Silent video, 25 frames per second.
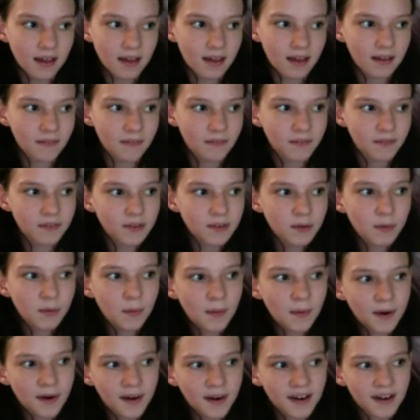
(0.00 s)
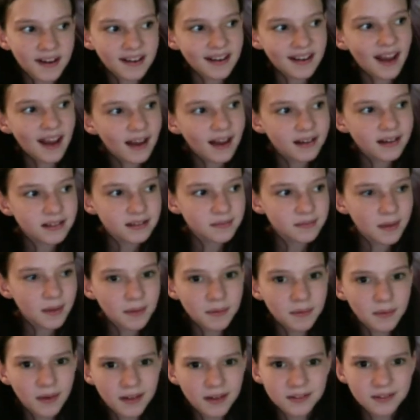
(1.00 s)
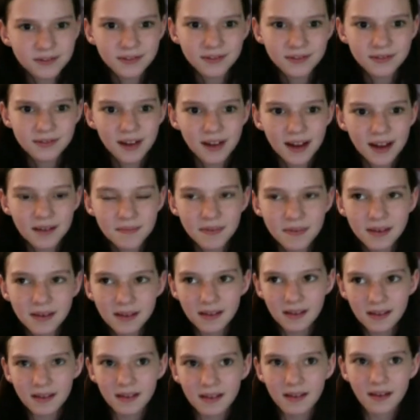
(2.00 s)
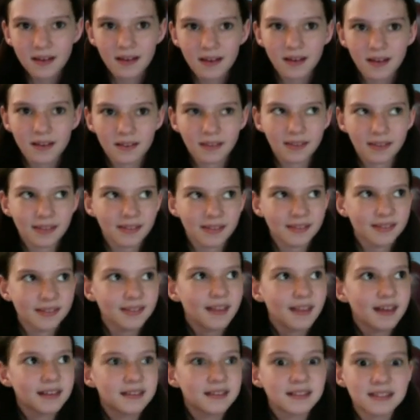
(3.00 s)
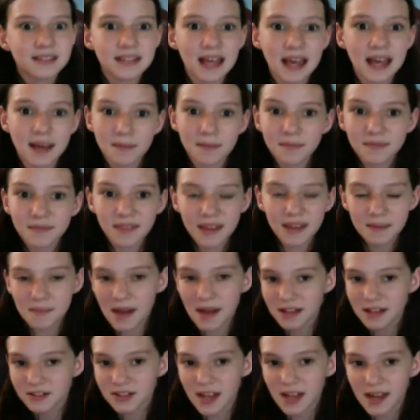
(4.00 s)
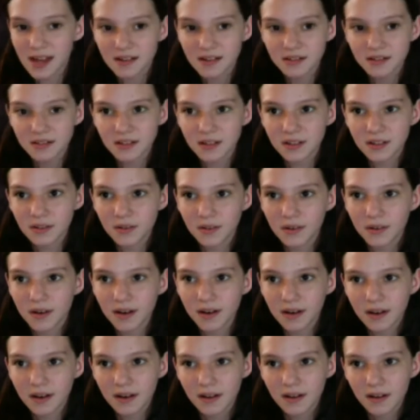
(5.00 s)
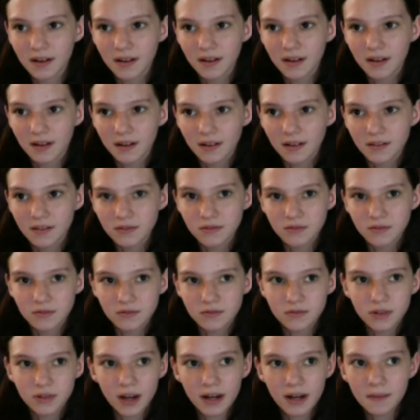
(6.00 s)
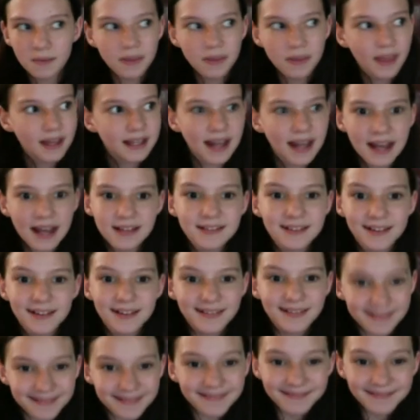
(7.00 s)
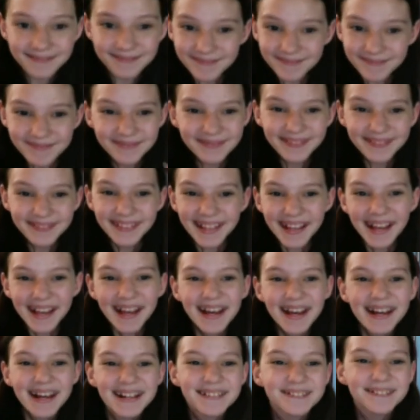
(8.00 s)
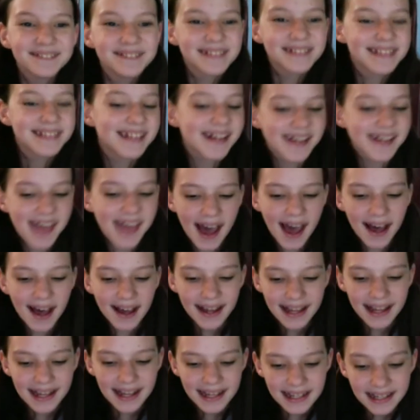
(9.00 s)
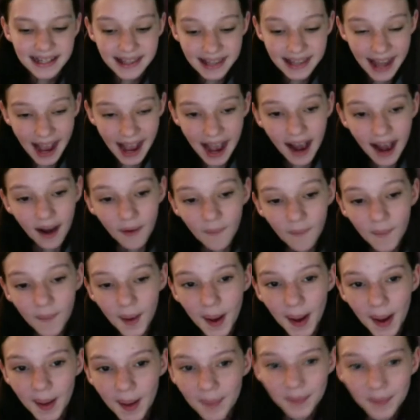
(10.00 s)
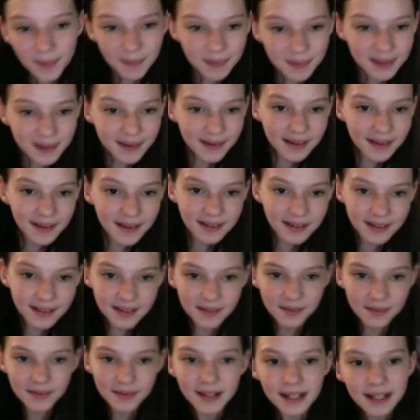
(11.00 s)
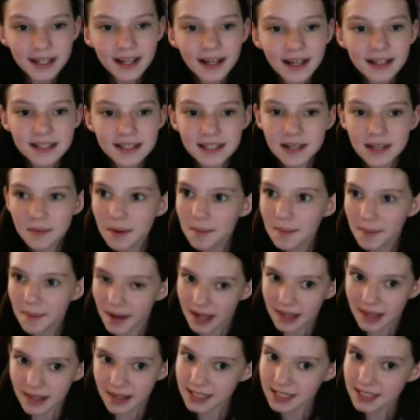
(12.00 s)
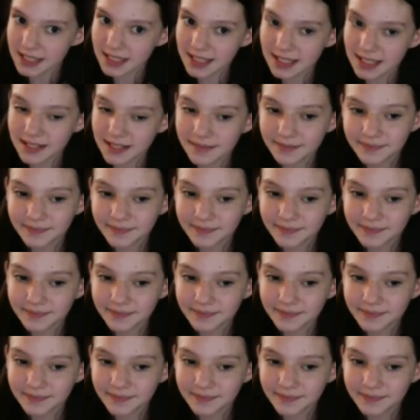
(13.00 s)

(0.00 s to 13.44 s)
If you were nice, maybe you want to try to be like the same, like match the energy, or try to be like nicer. So yeah, now I will be doing a summer bucket list.